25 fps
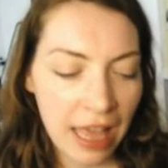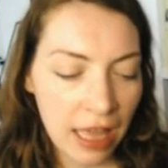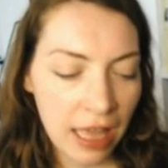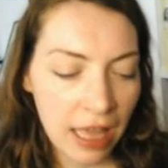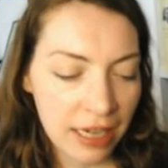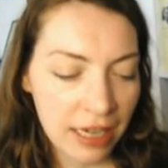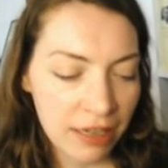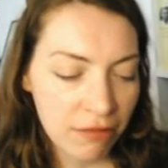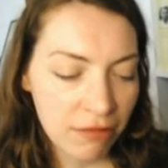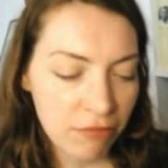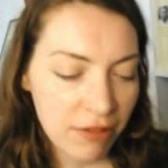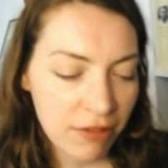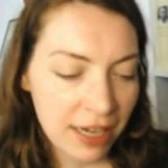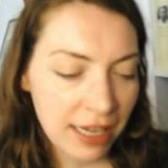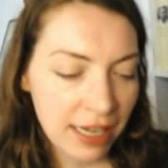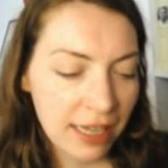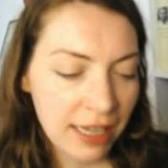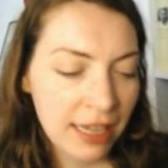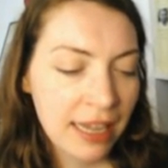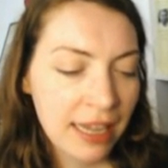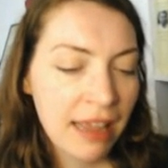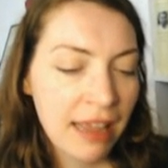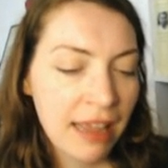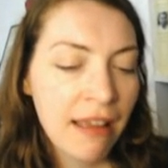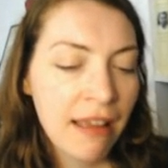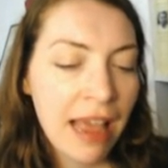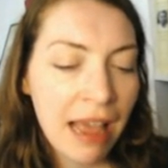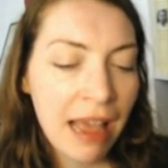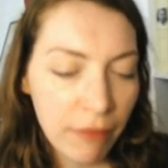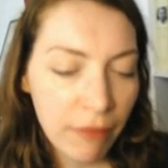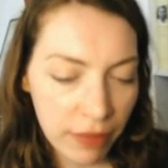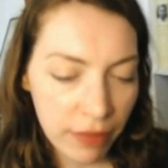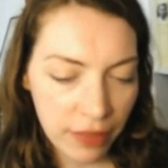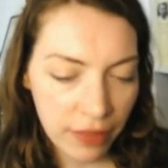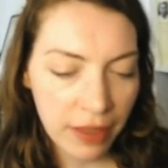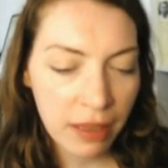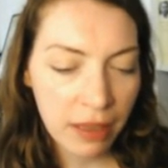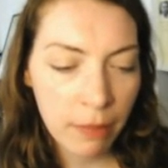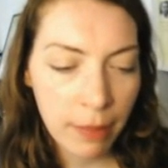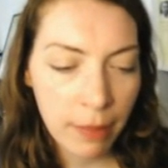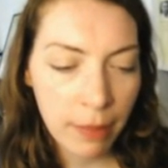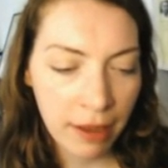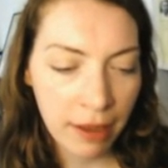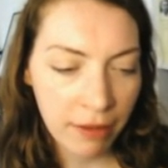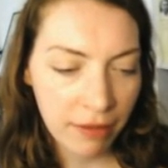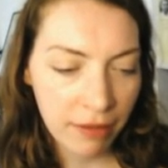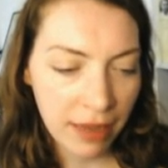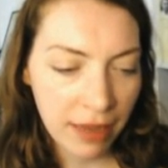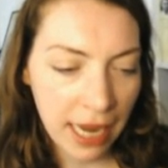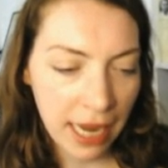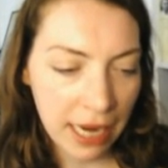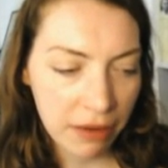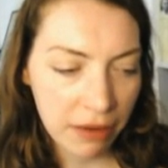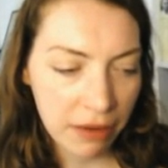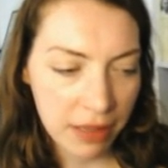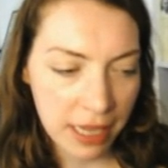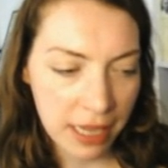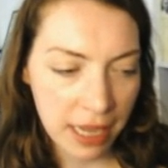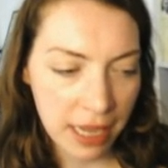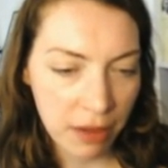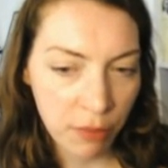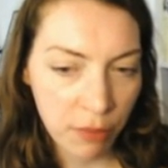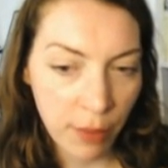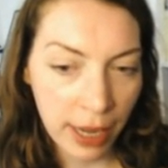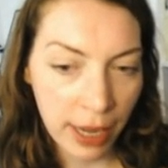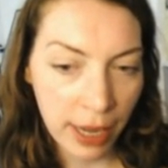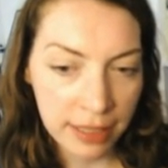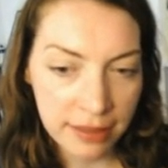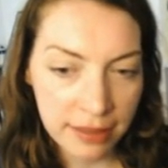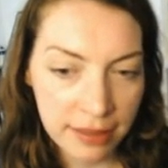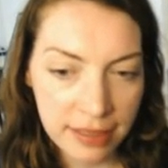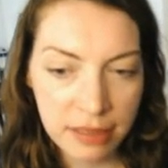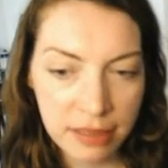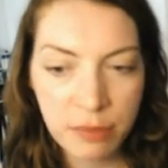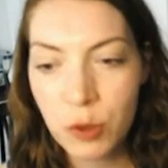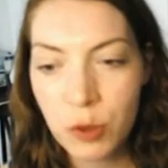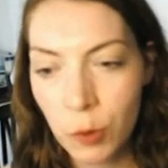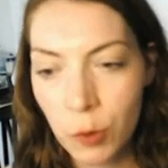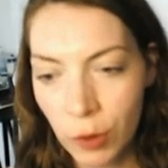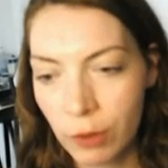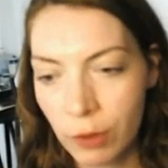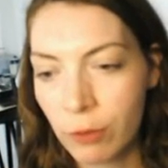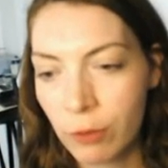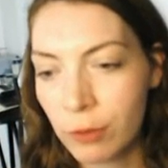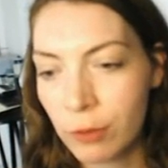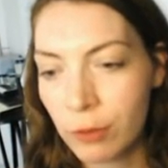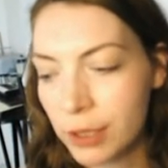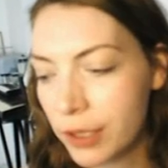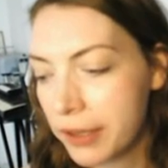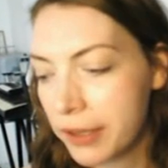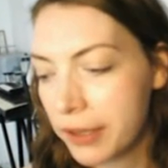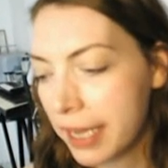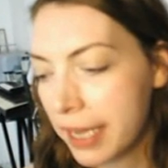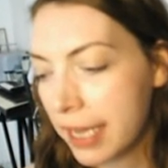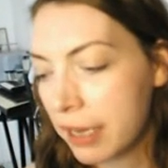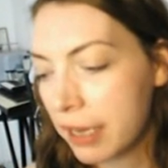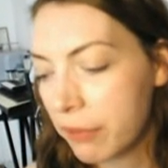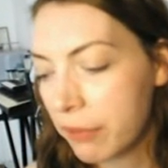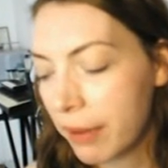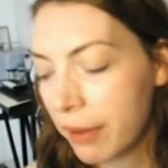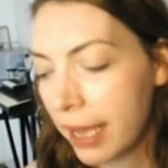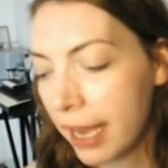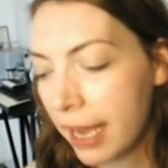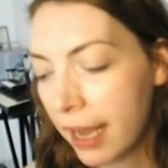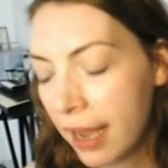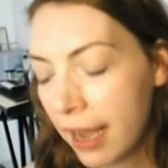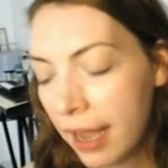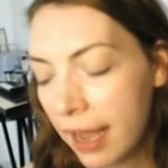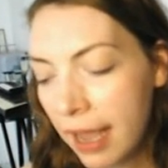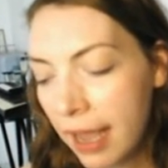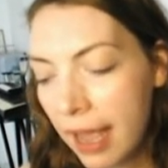and really have a think about how the year went, as I'm sure you're all doing anyway,